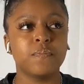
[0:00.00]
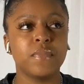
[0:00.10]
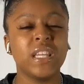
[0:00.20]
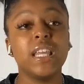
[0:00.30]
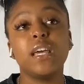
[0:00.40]

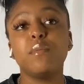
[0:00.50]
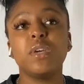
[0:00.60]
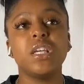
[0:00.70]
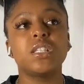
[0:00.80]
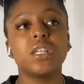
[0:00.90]
led
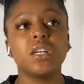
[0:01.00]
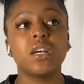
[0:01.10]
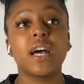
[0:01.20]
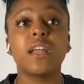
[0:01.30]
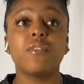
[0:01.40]
me to
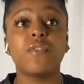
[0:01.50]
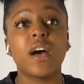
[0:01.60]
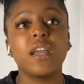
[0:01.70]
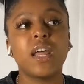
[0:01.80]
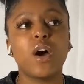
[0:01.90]
kind of
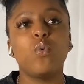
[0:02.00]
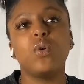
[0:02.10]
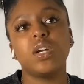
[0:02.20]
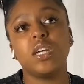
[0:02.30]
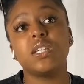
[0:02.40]
find out what
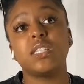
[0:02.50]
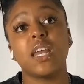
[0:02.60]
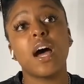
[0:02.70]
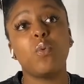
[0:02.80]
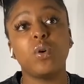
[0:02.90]
it is that
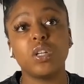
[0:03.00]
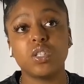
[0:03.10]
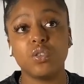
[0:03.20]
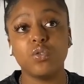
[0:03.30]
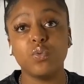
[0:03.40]
I wanted to
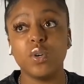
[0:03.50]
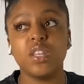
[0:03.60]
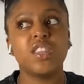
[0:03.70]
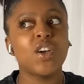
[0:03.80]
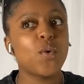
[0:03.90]
do with
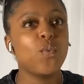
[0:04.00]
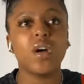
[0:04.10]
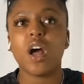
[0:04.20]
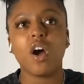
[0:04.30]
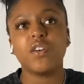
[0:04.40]
what
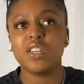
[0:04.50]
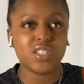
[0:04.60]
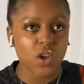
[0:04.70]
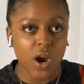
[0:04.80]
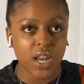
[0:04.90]
I already
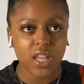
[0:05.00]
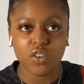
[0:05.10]
started.